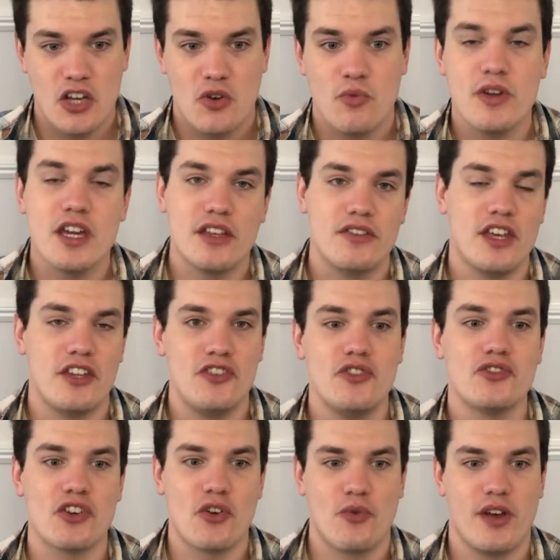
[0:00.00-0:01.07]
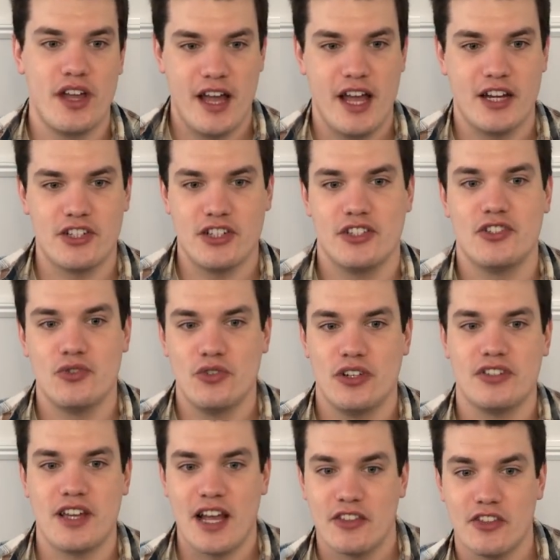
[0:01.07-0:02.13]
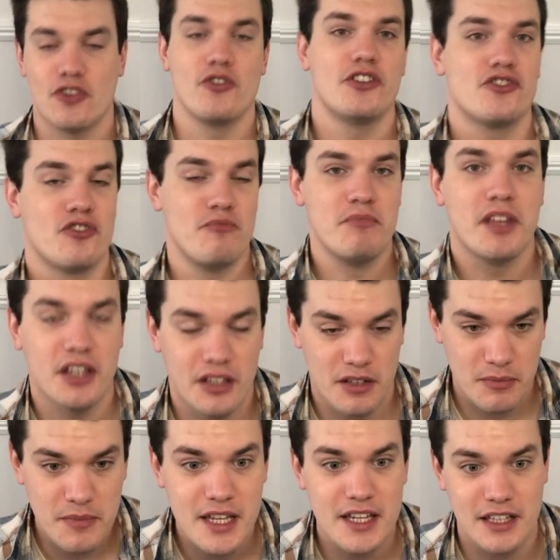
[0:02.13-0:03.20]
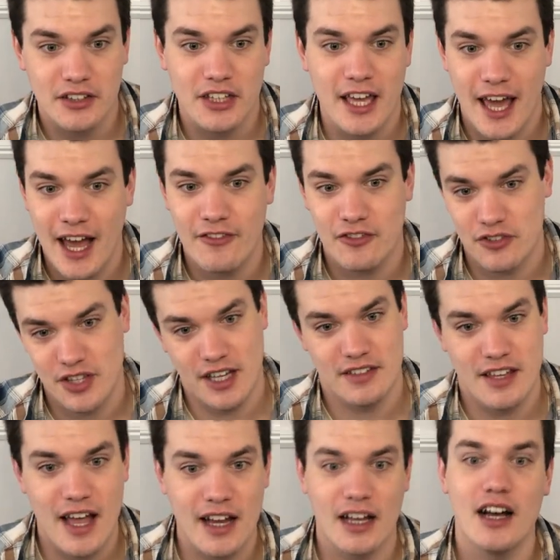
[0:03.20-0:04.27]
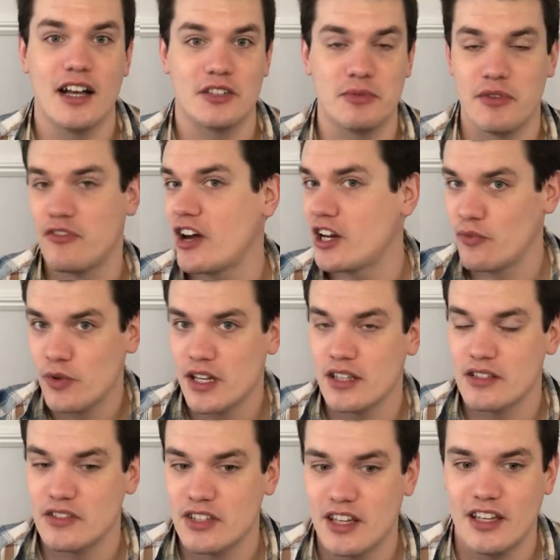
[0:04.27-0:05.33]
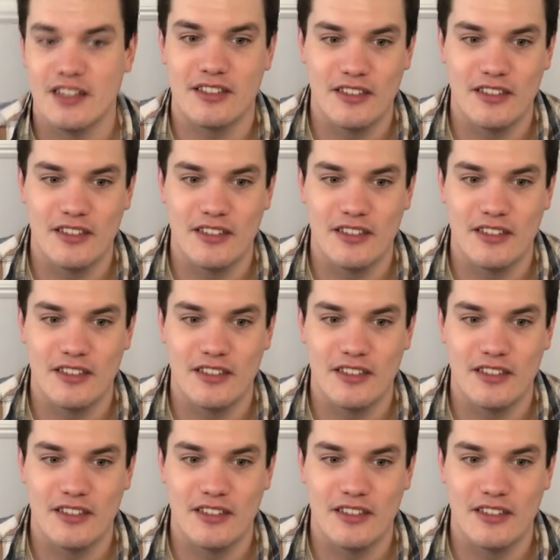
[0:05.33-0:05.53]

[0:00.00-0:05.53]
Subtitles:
we can then use our reaction to attack the creature immediately after they attack us, provided we can see it.